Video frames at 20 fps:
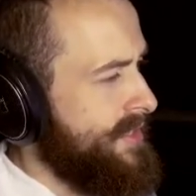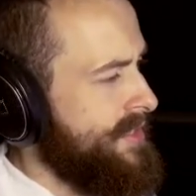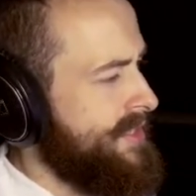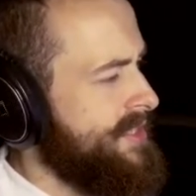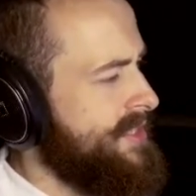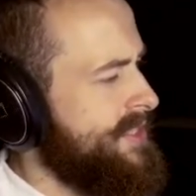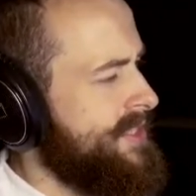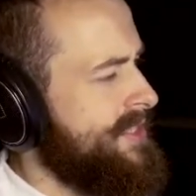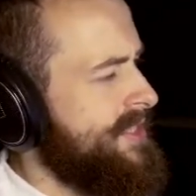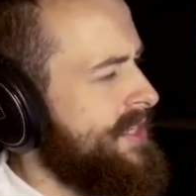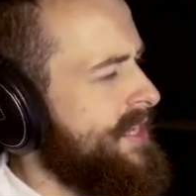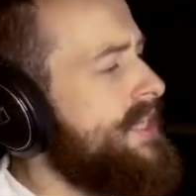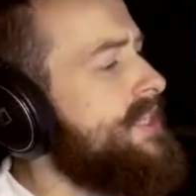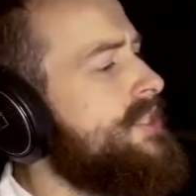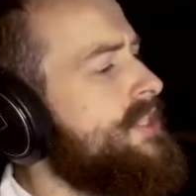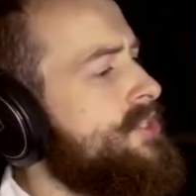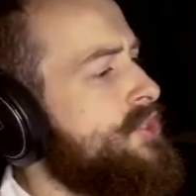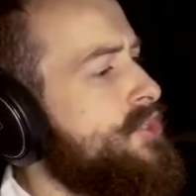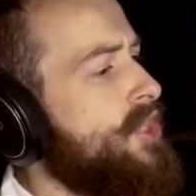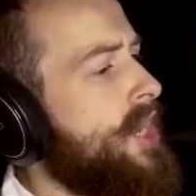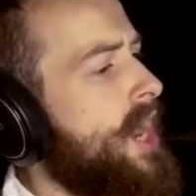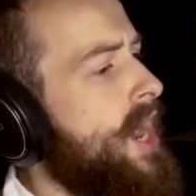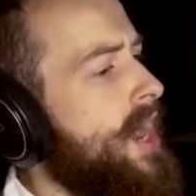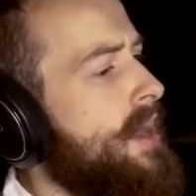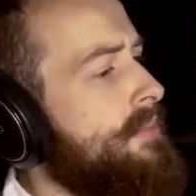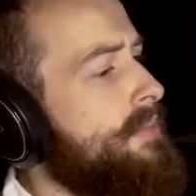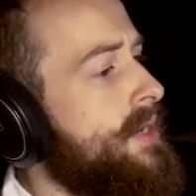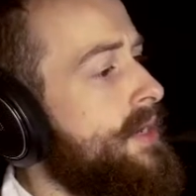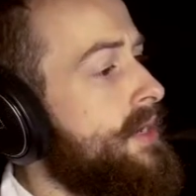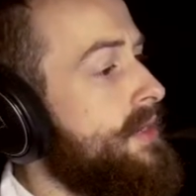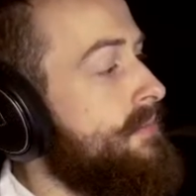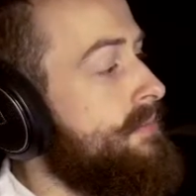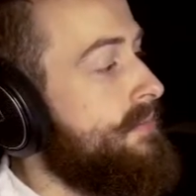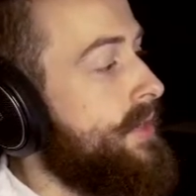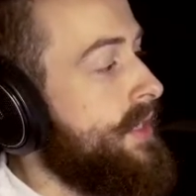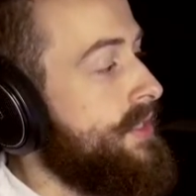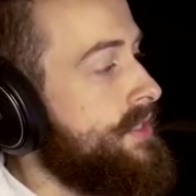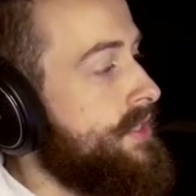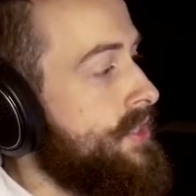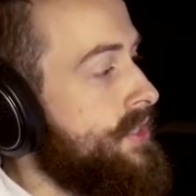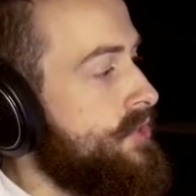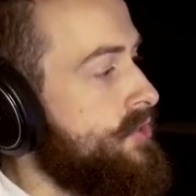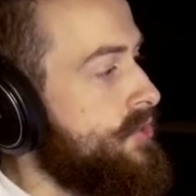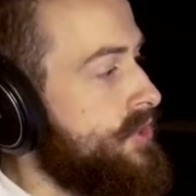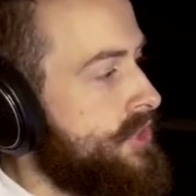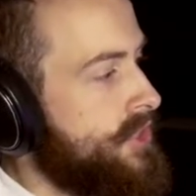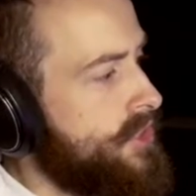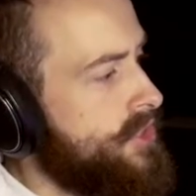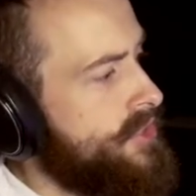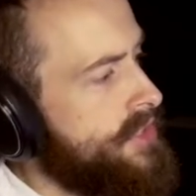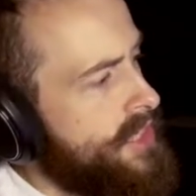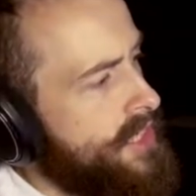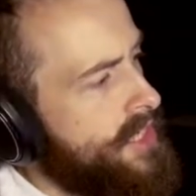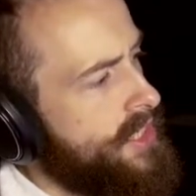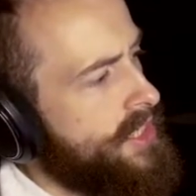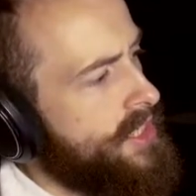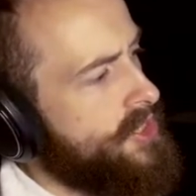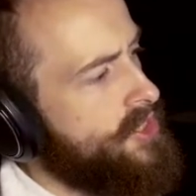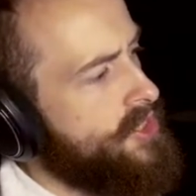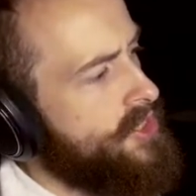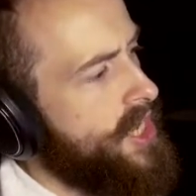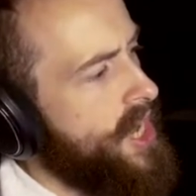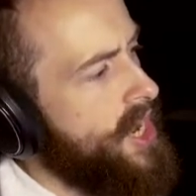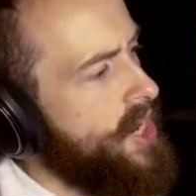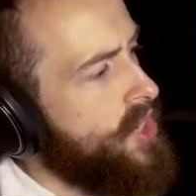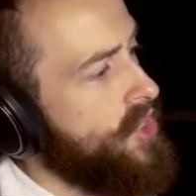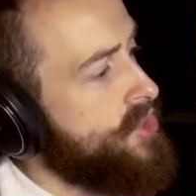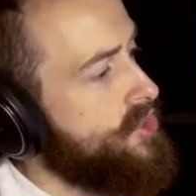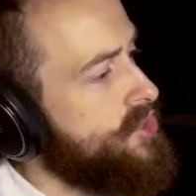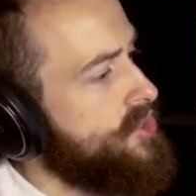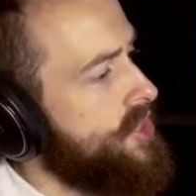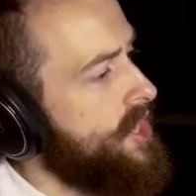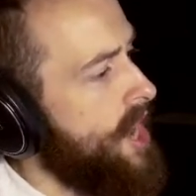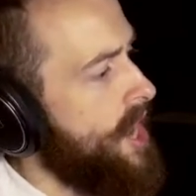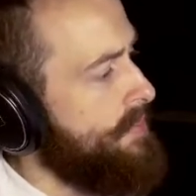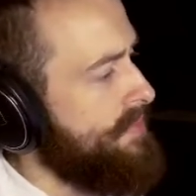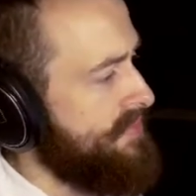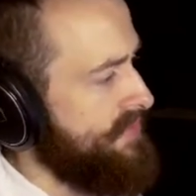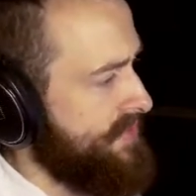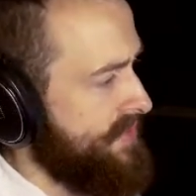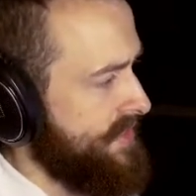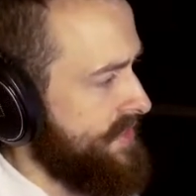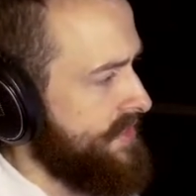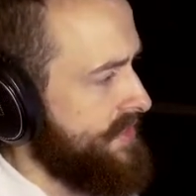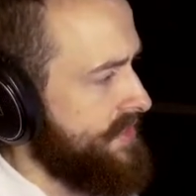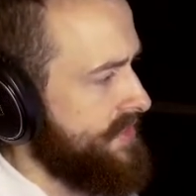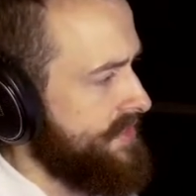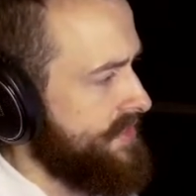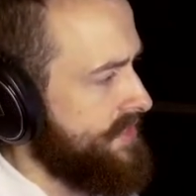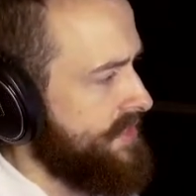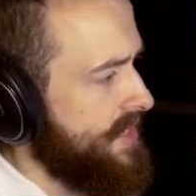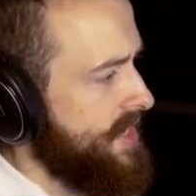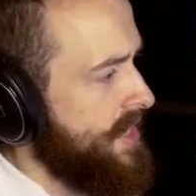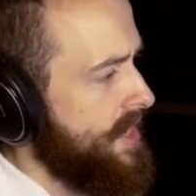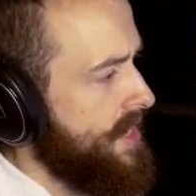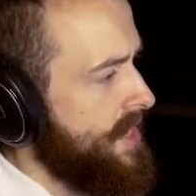This is an easy job, but you still need to stay on top of things.